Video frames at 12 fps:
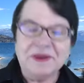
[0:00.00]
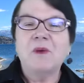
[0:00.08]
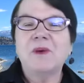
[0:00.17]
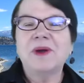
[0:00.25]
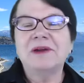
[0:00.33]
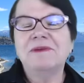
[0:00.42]

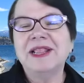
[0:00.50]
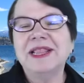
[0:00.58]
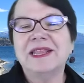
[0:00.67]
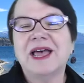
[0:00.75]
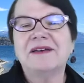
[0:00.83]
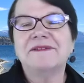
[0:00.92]
what I really
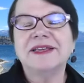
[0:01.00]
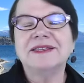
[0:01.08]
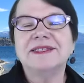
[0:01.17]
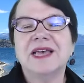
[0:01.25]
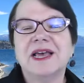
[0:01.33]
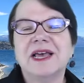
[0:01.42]
love
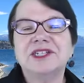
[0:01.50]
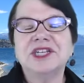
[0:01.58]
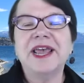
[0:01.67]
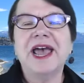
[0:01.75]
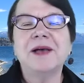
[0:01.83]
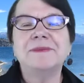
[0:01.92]
is
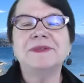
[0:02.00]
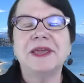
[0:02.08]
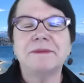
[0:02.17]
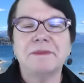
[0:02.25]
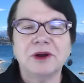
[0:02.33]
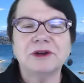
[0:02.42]
she helps
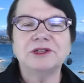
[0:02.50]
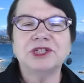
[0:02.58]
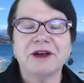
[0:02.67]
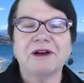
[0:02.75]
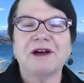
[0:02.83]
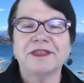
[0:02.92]

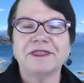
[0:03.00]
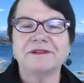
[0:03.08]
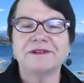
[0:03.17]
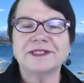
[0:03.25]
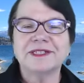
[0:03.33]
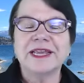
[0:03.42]
emerging
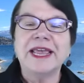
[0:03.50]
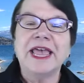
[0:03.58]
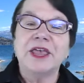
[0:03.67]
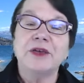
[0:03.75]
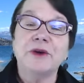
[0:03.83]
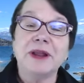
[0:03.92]
authors.
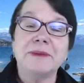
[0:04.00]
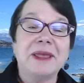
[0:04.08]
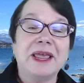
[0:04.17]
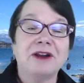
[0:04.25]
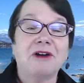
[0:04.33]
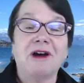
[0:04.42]
You can
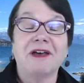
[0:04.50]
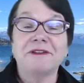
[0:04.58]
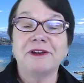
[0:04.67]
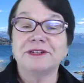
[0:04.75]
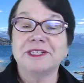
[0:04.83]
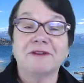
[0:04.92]
be an author
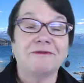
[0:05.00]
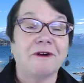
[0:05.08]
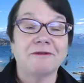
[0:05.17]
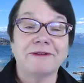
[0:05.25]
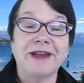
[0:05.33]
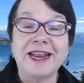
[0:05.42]
yourself
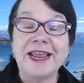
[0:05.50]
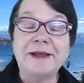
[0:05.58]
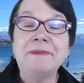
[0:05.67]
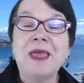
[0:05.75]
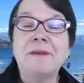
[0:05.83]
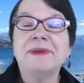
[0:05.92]
already,
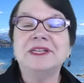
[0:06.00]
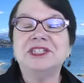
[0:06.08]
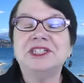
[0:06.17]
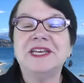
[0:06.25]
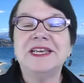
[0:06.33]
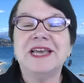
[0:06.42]
but
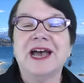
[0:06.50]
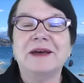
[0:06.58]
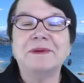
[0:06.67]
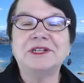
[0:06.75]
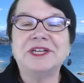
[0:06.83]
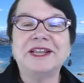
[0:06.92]
she
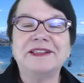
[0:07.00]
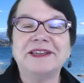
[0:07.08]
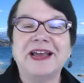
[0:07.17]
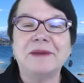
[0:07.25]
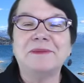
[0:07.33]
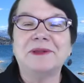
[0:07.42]

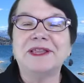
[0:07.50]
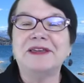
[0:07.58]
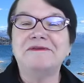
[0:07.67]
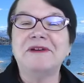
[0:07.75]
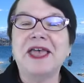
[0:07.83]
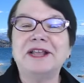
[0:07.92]
particularly, I
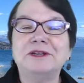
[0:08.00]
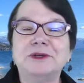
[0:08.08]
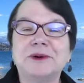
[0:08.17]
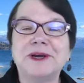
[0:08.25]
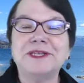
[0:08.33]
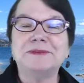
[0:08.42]
believe,
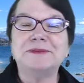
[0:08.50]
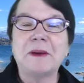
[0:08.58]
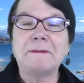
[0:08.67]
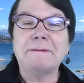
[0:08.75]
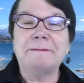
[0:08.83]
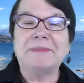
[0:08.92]
enjoys
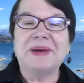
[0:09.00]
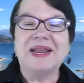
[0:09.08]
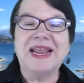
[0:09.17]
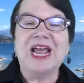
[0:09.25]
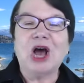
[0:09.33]
budding